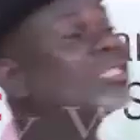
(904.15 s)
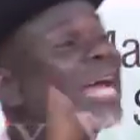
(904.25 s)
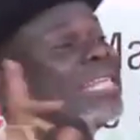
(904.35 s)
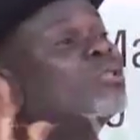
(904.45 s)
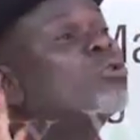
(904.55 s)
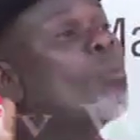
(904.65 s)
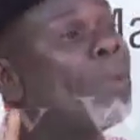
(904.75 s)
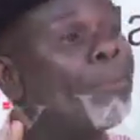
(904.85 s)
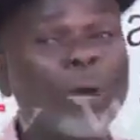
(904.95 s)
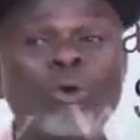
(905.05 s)
are the two
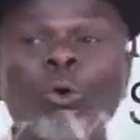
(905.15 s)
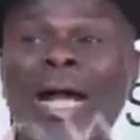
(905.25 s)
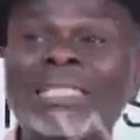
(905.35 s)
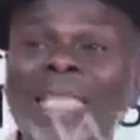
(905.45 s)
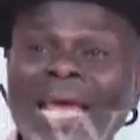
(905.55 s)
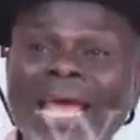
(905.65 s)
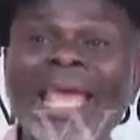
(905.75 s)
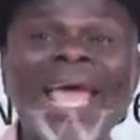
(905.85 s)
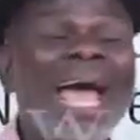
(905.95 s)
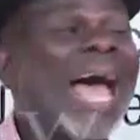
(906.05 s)
people you can say
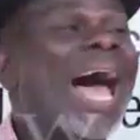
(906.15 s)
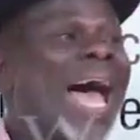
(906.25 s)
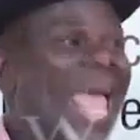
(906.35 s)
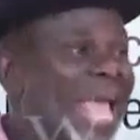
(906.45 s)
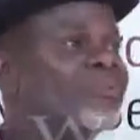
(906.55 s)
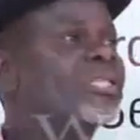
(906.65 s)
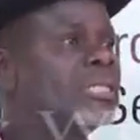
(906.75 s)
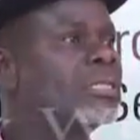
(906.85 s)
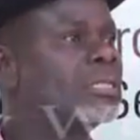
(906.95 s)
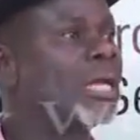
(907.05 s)
are
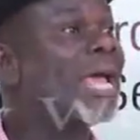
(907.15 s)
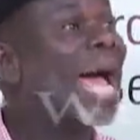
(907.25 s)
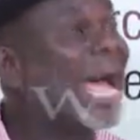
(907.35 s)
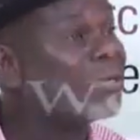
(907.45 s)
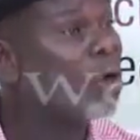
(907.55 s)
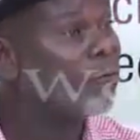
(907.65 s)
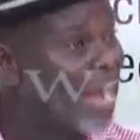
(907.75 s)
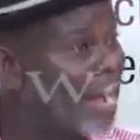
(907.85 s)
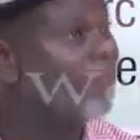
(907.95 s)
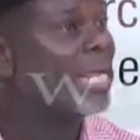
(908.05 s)
FCT out of
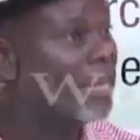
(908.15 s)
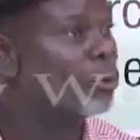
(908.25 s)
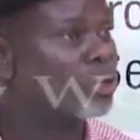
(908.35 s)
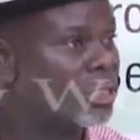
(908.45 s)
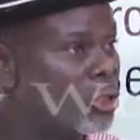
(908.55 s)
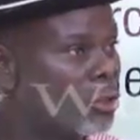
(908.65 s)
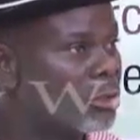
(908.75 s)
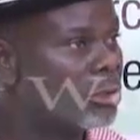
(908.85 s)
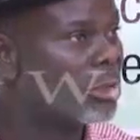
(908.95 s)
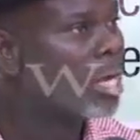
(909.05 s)
how many
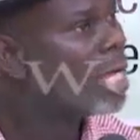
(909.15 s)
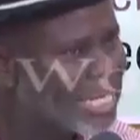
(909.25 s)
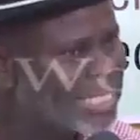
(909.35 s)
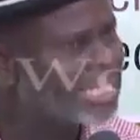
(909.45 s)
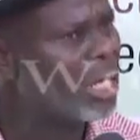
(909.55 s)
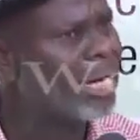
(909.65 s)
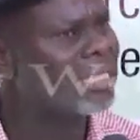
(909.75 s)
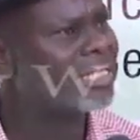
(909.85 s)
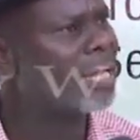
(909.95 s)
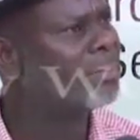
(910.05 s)
positions? It is
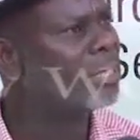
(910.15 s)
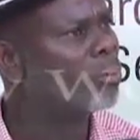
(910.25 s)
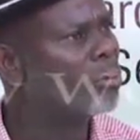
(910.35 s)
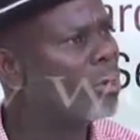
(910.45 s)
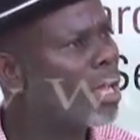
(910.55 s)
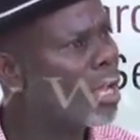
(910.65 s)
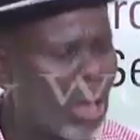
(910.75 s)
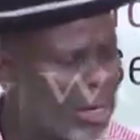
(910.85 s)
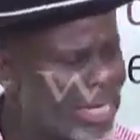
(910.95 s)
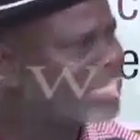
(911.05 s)
unacceptable.
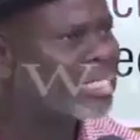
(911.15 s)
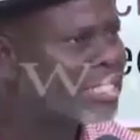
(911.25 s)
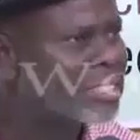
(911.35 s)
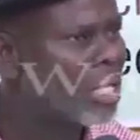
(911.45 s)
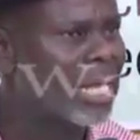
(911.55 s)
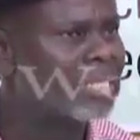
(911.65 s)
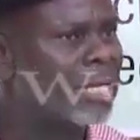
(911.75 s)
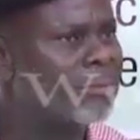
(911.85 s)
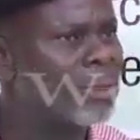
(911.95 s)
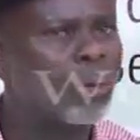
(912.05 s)
Honestly, it is
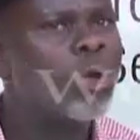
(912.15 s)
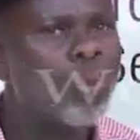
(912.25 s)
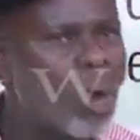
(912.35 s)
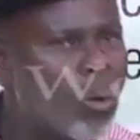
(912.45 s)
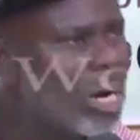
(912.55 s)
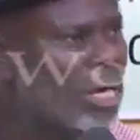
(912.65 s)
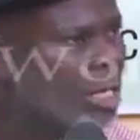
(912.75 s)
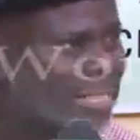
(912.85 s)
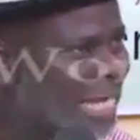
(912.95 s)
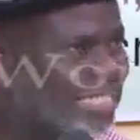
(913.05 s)
unacceptable. We will
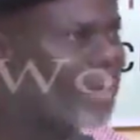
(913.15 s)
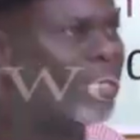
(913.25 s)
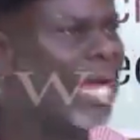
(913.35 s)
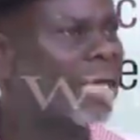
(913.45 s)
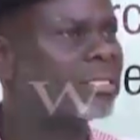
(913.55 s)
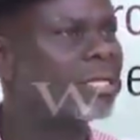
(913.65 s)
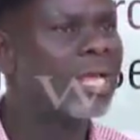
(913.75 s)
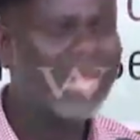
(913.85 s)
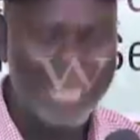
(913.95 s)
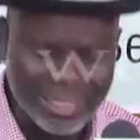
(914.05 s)
not accept that.
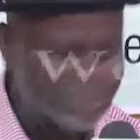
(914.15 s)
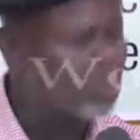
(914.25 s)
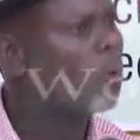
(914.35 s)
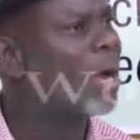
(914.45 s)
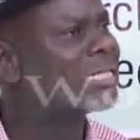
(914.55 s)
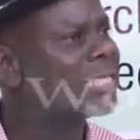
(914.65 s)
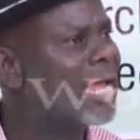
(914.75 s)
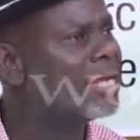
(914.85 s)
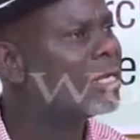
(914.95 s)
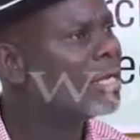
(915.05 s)
That is what we are
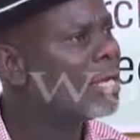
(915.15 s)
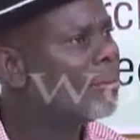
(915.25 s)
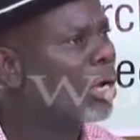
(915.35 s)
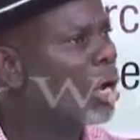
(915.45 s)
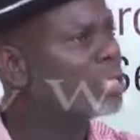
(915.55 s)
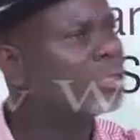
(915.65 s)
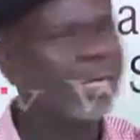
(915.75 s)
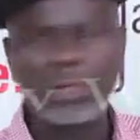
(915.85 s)
saying. Because